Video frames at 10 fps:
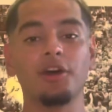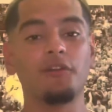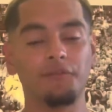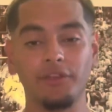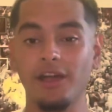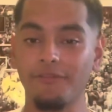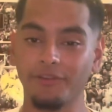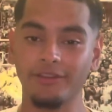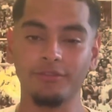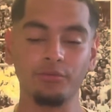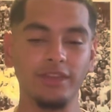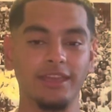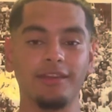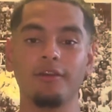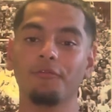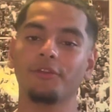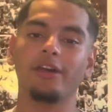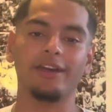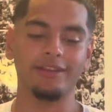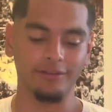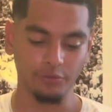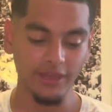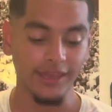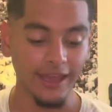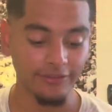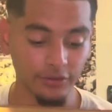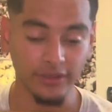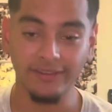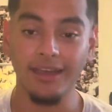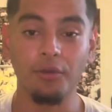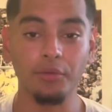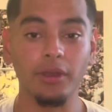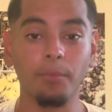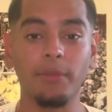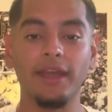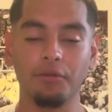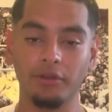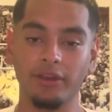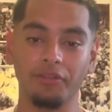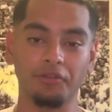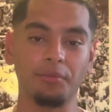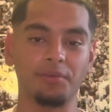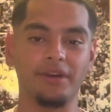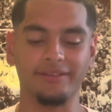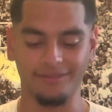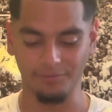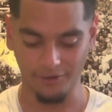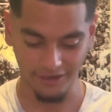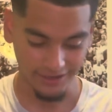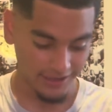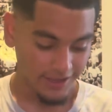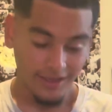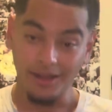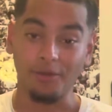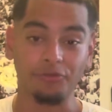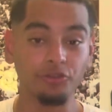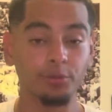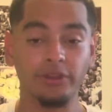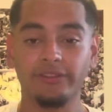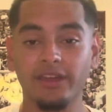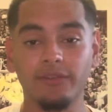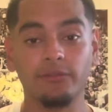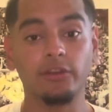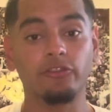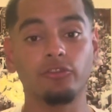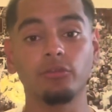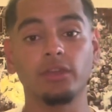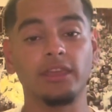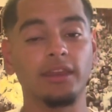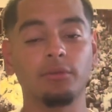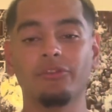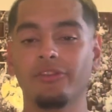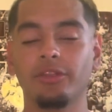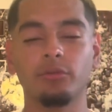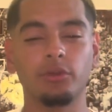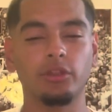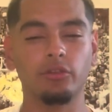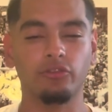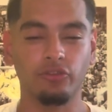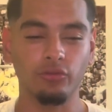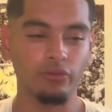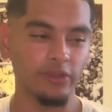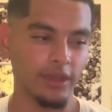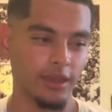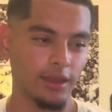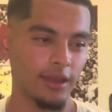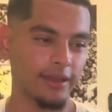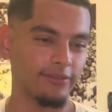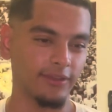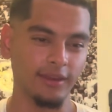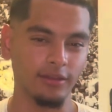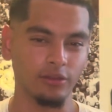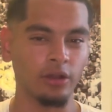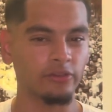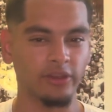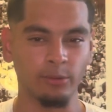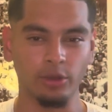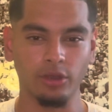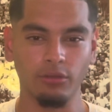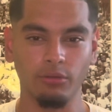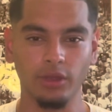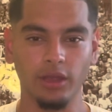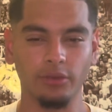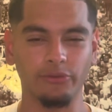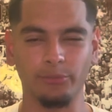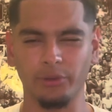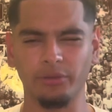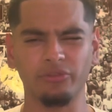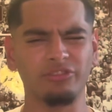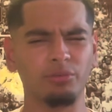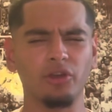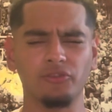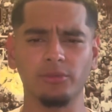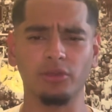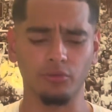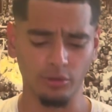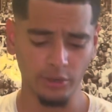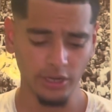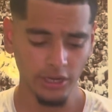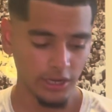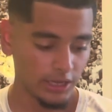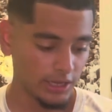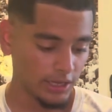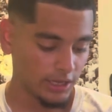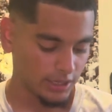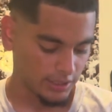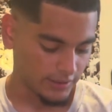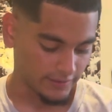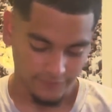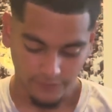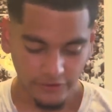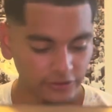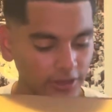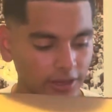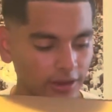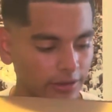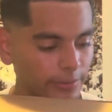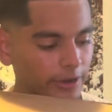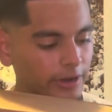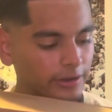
Hopefully y'all having a good weekend. Hopefully y'all had a good week. As you could tell, we are back with another unboxing, bro. I was super excited for this shoe. Again, it was another one of those shoes that I seen a long time ago, and it was when it was supposedly a rumor. It's officially here, bro.